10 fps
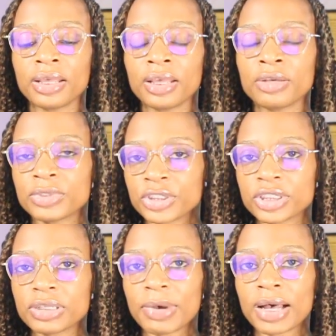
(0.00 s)
it was
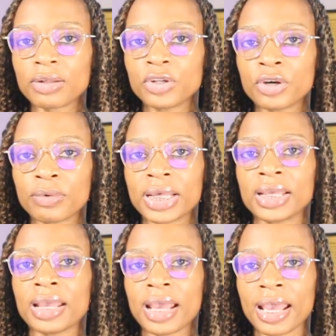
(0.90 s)
just about
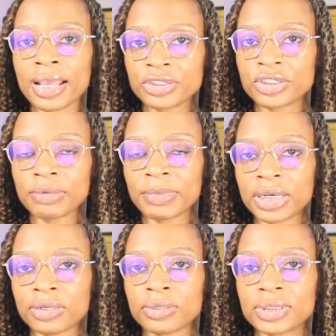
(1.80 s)
knowing
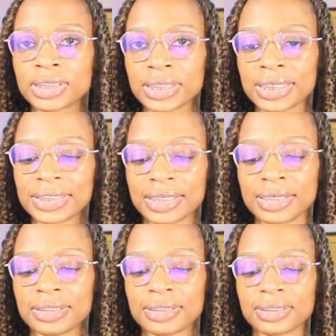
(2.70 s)
HTML,
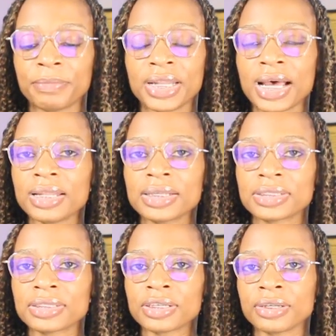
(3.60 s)
CSS, but not
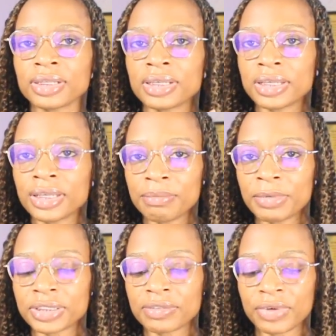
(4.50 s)
necessarily
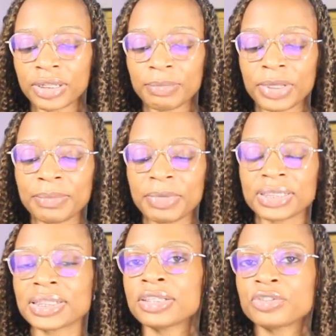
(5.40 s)
email development,
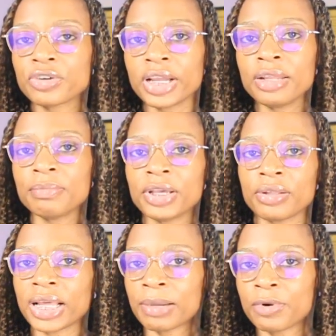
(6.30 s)
because they trained me
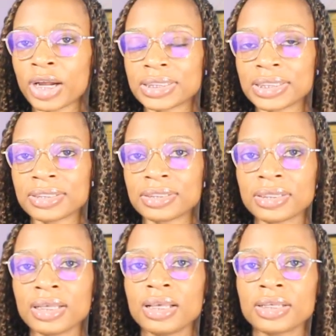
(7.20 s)
on that
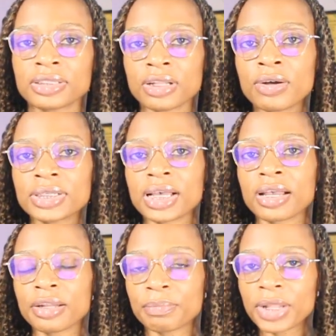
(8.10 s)
process. As long as I
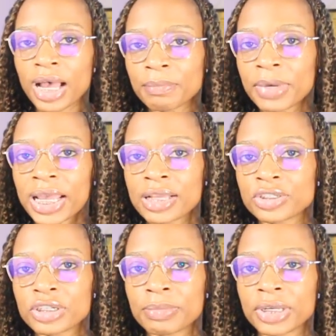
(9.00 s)
could apply my
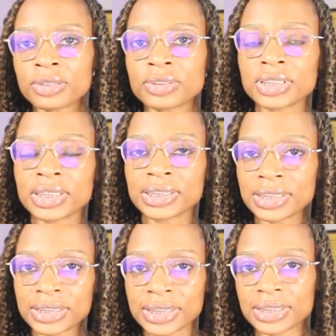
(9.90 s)
HTML and
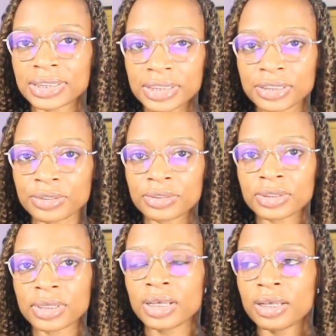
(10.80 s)
CSS
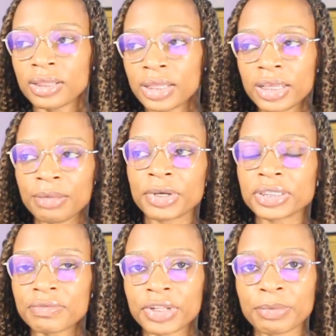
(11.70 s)
skills, the email
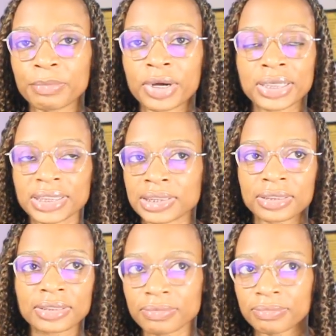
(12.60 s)
development
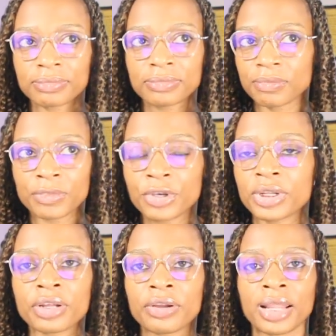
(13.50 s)
process, you
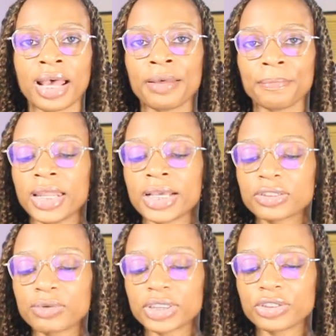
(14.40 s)
can learn that.
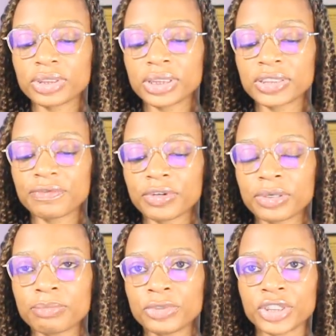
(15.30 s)
Next question is
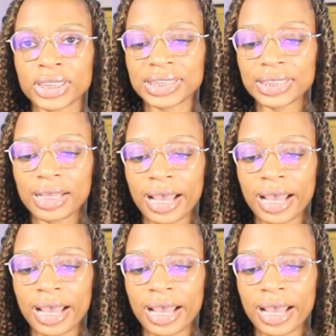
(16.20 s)
from Jesse